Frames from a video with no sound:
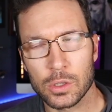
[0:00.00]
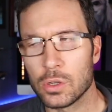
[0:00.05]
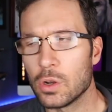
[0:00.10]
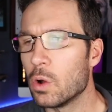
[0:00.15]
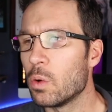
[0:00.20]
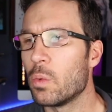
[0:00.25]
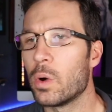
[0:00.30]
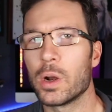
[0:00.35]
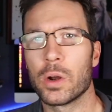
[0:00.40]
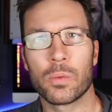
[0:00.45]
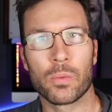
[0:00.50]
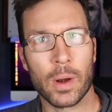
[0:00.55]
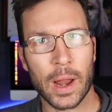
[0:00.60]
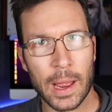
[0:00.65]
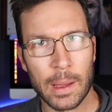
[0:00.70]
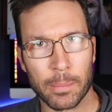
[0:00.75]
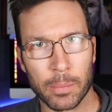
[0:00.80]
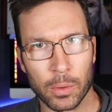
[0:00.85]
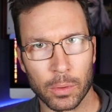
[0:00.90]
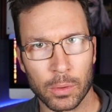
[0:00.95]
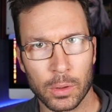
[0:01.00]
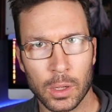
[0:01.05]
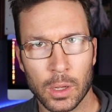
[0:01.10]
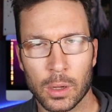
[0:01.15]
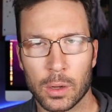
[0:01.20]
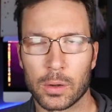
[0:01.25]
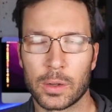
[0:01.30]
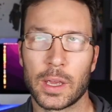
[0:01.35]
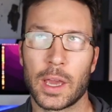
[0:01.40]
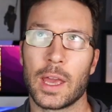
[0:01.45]
You don't want to ramble,
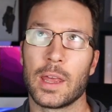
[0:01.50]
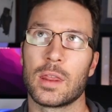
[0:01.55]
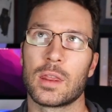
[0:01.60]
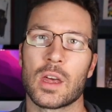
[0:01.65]
okay?